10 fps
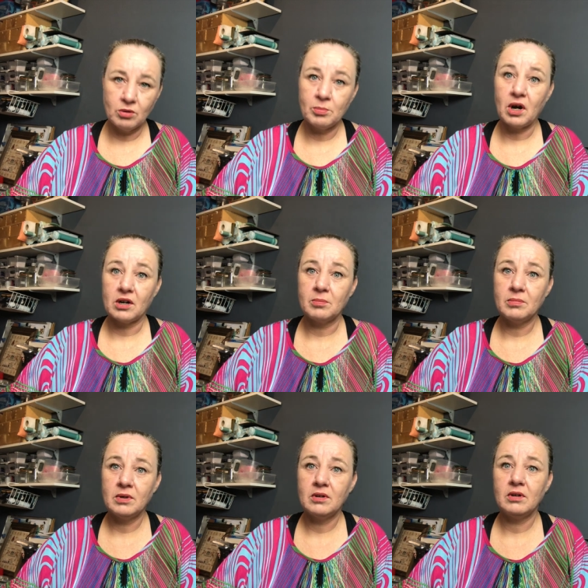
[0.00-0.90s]
the bottom
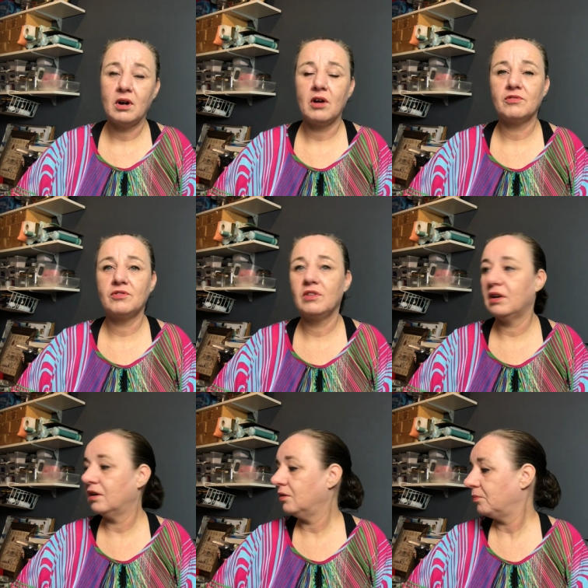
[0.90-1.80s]
of
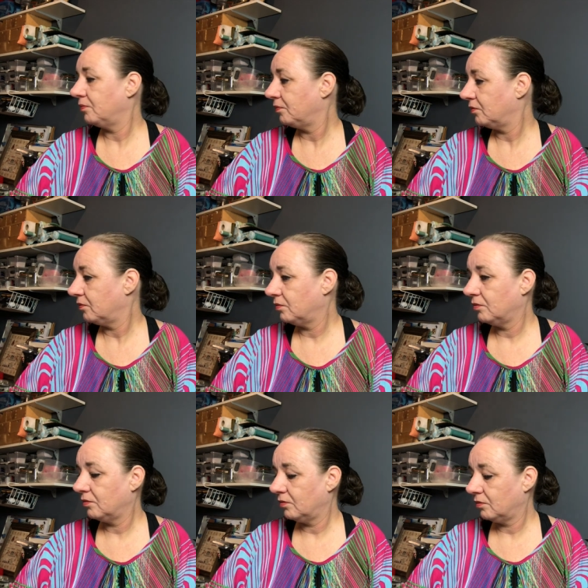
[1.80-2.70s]
the
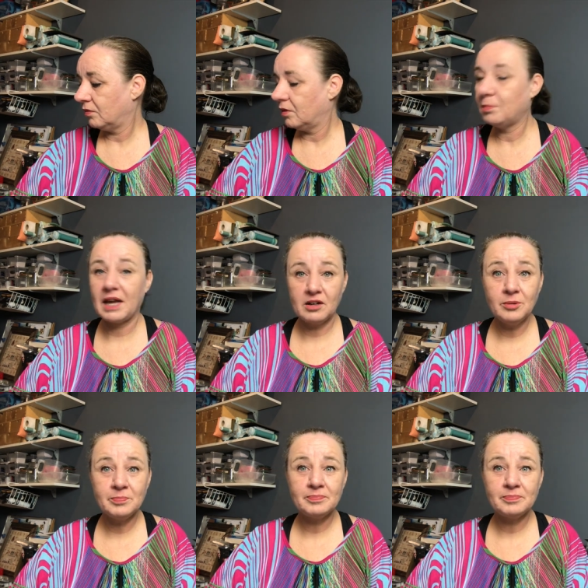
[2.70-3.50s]
pattern.